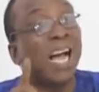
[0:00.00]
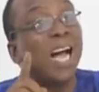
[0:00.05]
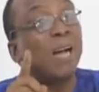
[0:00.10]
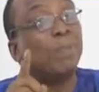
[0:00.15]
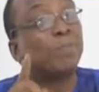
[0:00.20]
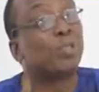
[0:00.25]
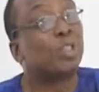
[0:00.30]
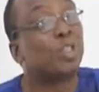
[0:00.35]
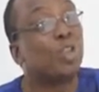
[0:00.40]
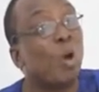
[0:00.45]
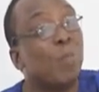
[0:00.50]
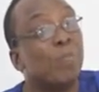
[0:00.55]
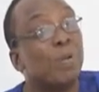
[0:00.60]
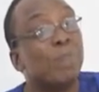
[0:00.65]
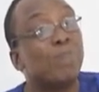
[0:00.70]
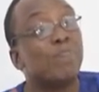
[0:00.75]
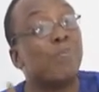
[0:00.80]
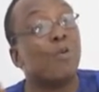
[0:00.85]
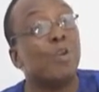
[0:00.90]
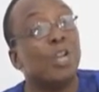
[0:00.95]
absorb the
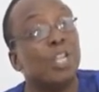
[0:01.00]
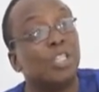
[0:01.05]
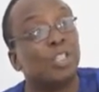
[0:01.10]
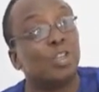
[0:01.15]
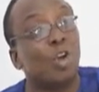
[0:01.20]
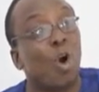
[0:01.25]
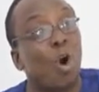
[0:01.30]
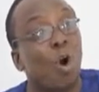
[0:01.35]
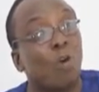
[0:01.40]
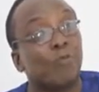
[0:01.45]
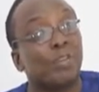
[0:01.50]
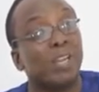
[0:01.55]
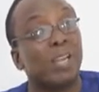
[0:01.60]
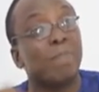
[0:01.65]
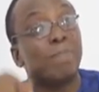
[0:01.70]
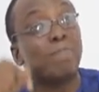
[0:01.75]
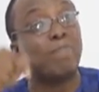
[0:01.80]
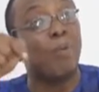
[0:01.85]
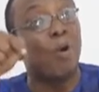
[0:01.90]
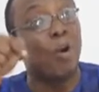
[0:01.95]
police of the
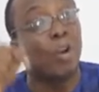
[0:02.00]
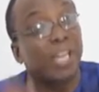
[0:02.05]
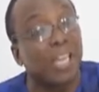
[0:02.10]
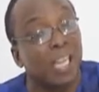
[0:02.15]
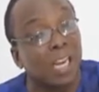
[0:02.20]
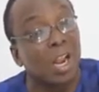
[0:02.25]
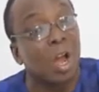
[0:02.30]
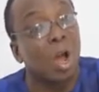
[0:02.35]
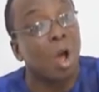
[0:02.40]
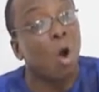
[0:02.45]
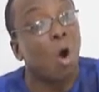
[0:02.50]
burden